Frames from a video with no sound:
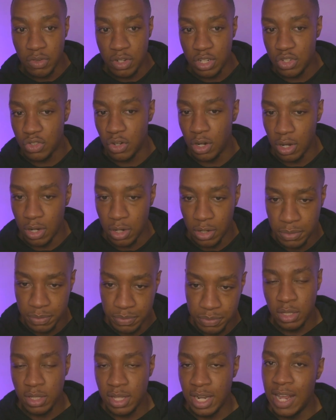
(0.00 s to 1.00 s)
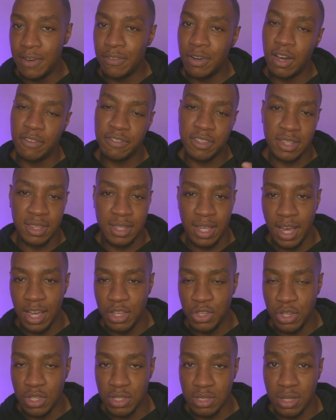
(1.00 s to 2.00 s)
and stronger. The level after that,
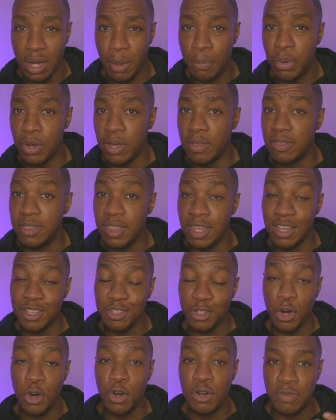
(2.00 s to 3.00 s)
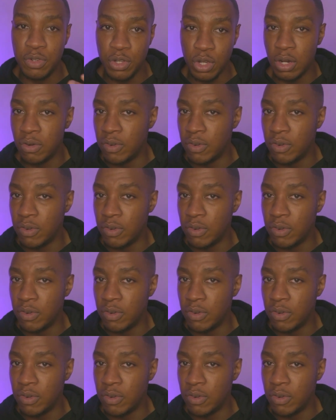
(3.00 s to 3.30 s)
you can start putting things over your